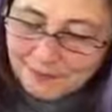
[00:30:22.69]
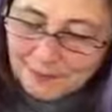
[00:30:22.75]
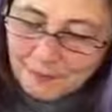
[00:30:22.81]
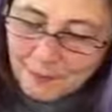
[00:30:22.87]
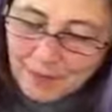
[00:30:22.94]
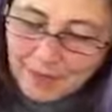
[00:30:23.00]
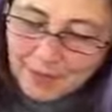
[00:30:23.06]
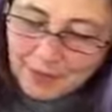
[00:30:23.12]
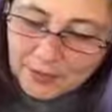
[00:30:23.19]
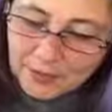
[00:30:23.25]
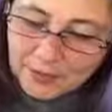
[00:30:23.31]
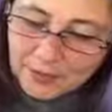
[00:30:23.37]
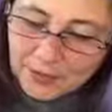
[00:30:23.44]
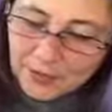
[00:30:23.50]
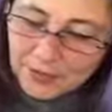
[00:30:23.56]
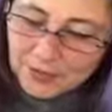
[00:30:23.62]
Mild
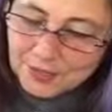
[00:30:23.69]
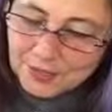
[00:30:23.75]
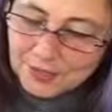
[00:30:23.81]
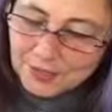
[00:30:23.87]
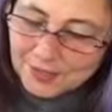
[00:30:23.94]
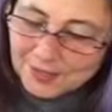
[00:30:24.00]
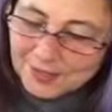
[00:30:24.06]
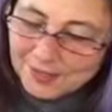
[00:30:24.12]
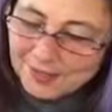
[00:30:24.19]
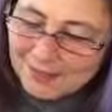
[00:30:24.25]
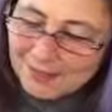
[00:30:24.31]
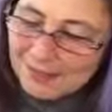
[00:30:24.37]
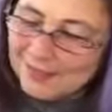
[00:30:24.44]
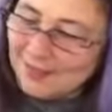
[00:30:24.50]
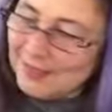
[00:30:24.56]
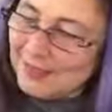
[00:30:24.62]
interest.
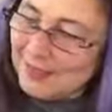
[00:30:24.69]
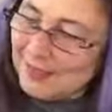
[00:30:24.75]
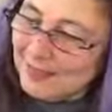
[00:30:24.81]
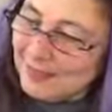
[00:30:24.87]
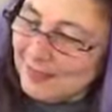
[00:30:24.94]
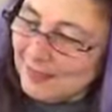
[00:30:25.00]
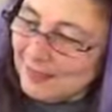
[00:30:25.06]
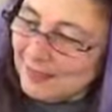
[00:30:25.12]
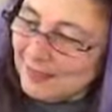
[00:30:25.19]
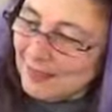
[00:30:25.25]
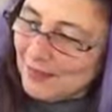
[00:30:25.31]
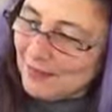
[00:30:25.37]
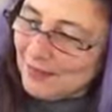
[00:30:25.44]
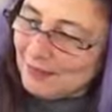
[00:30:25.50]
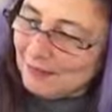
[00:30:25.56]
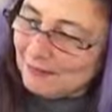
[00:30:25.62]
Like
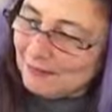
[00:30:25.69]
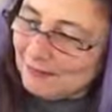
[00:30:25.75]
that one?